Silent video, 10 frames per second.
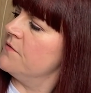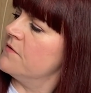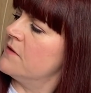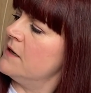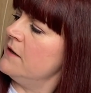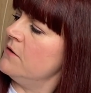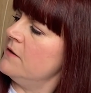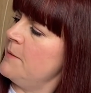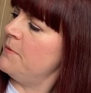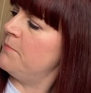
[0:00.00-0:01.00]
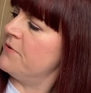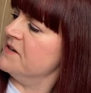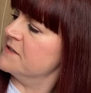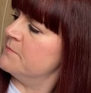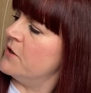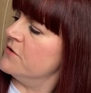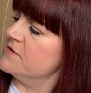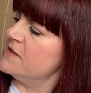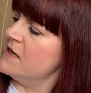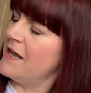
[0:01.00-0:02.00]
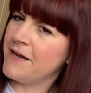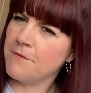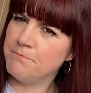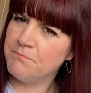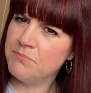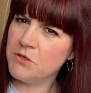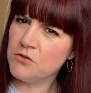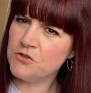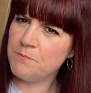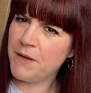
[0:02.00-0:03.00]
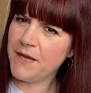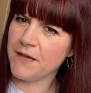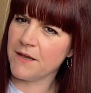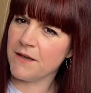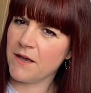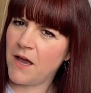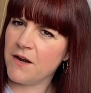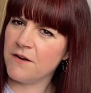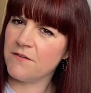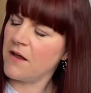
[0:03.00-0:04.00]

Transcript: little leopard print spots are like a blush pink and